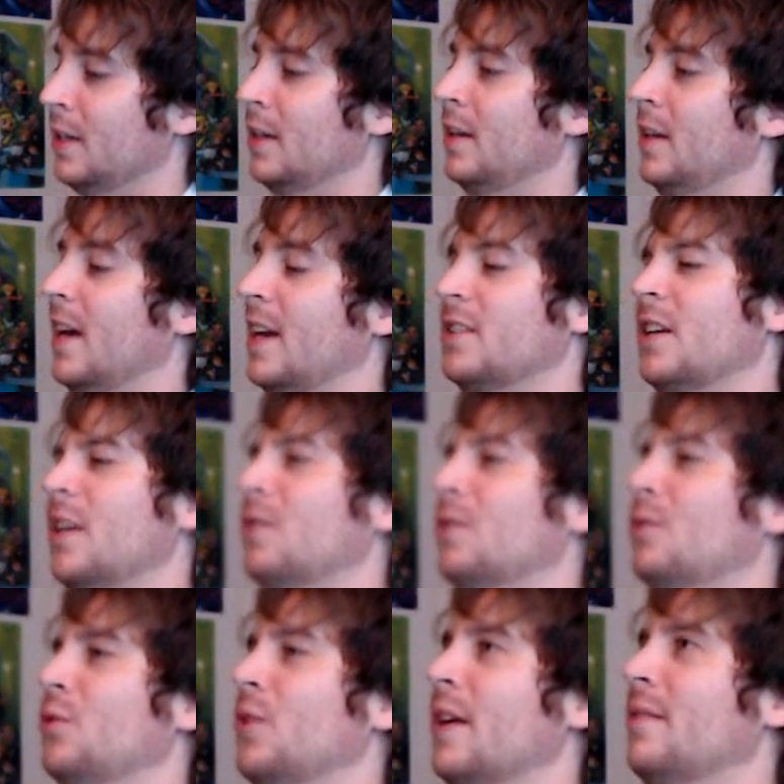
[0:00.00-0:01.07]
Actually, I don't know
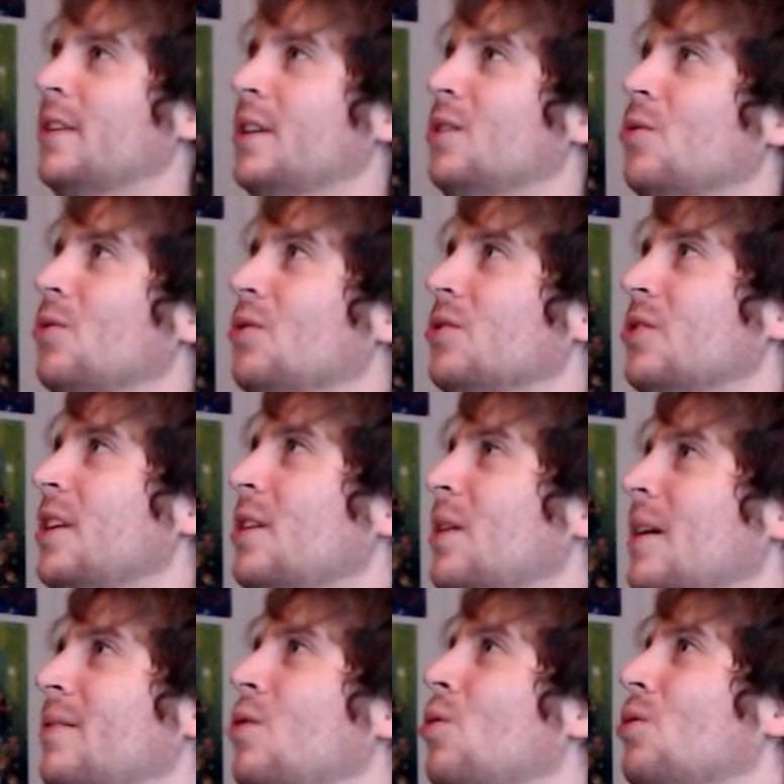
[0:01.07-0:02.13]
if they have any golden. They don't
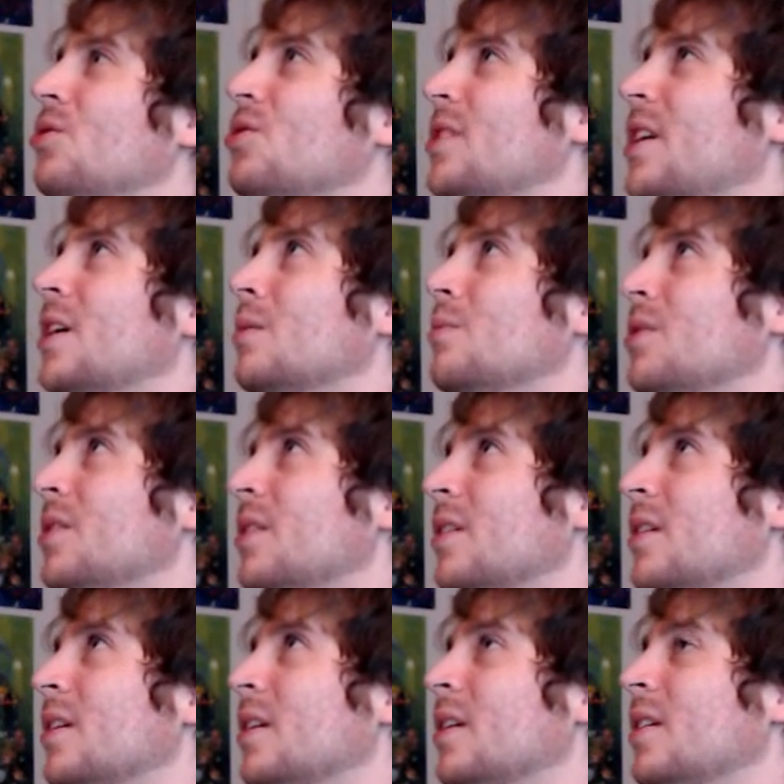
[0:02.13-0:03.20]
have golden scarabs in the
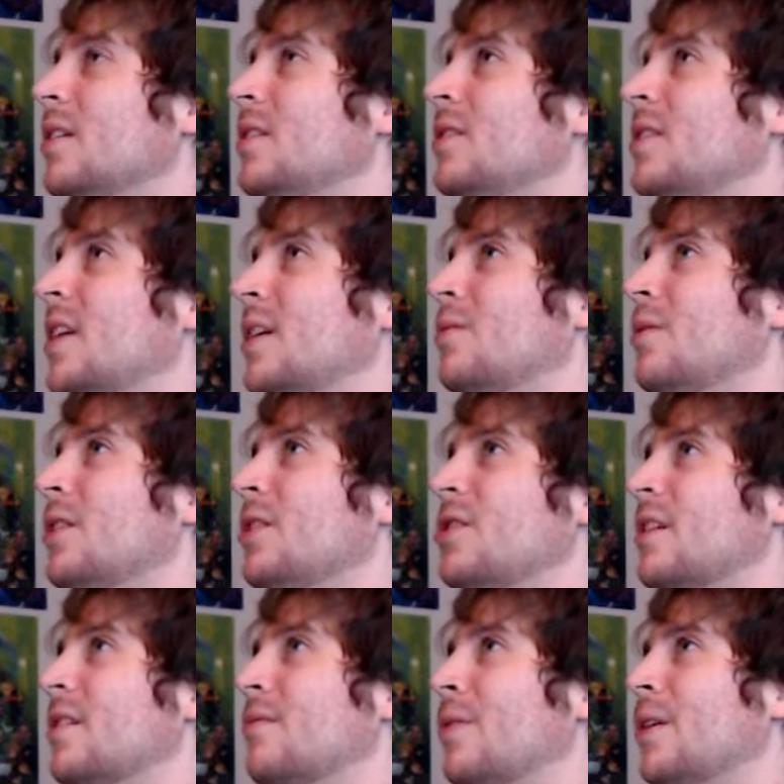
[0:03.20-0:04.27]
second one. They just
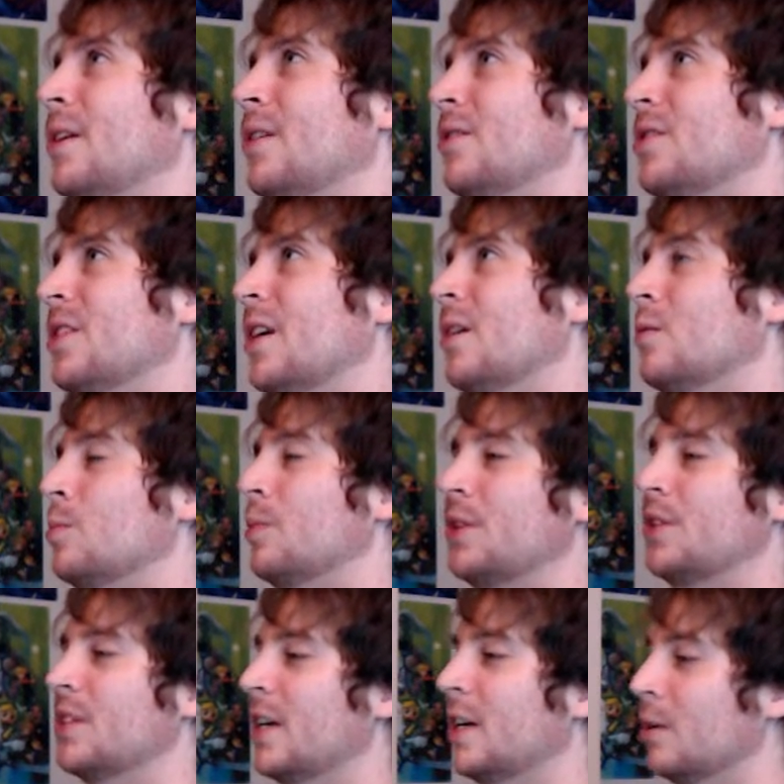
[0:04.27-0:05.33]
have regular scarabs. But the
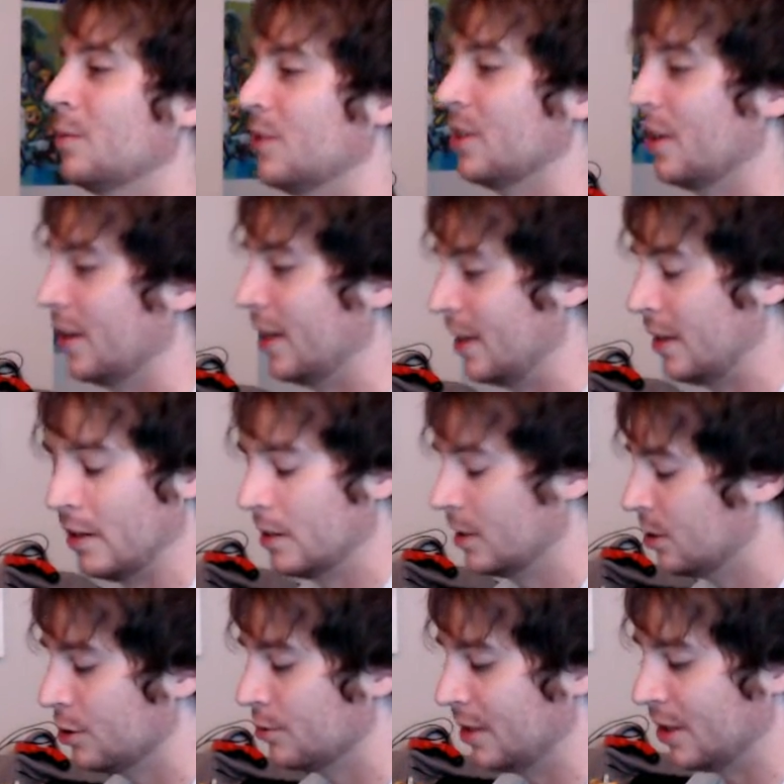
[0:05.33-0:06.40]
scarabs in
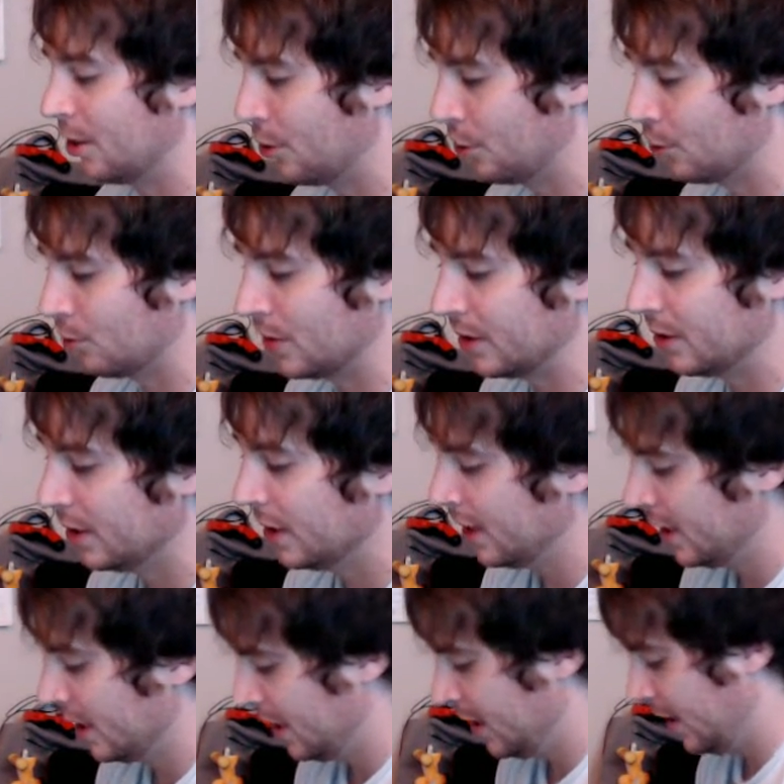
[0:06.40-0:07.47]
the third one,
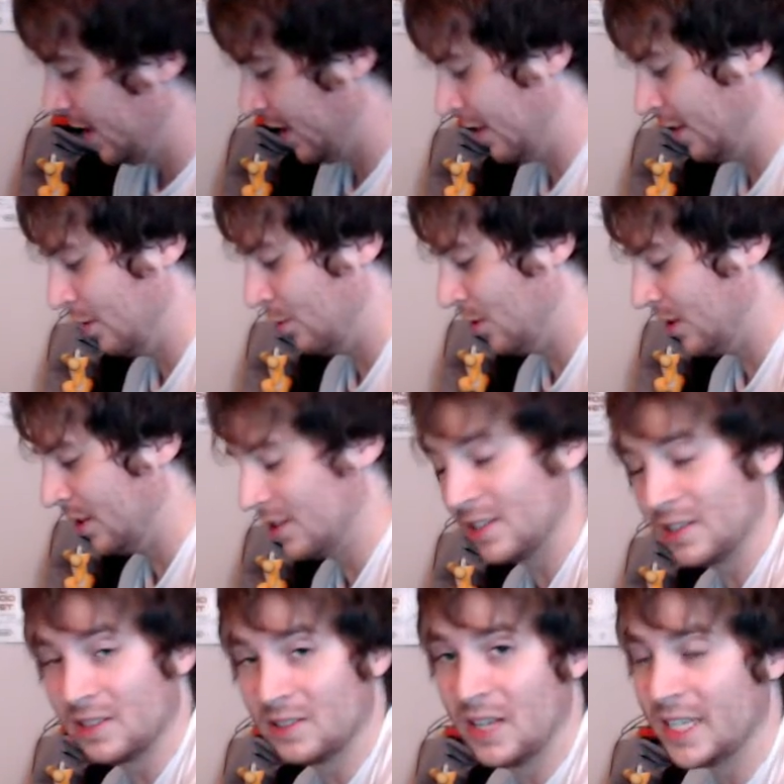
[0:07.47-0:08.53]
in the one this is
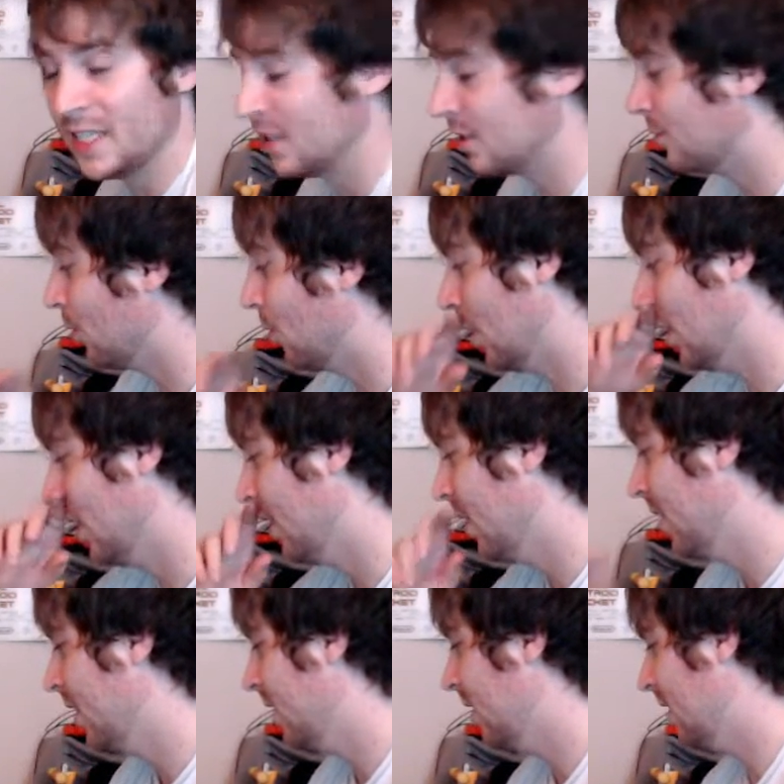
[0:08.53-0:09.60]
licensed for,
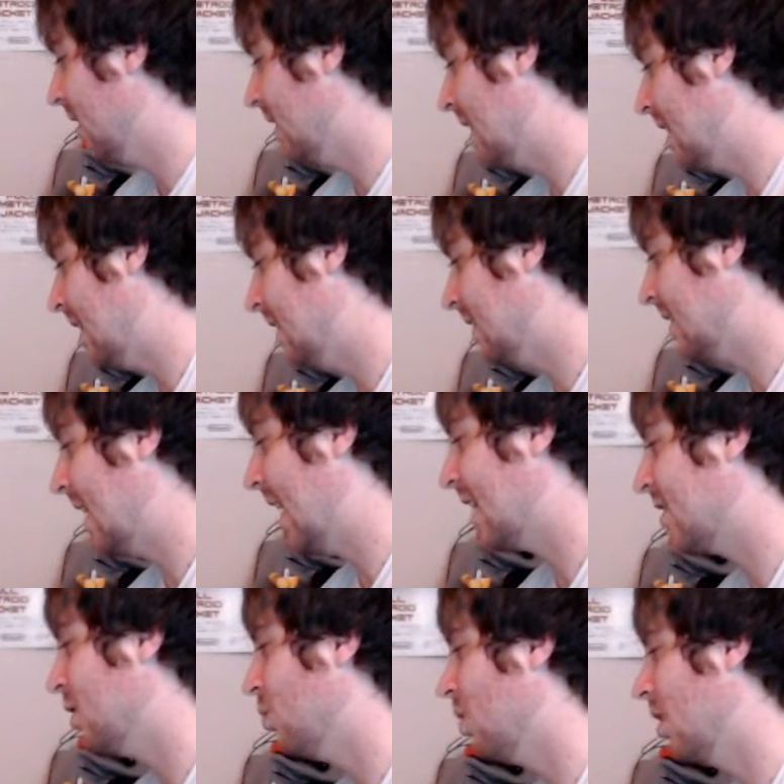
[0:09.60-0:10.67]
is actually what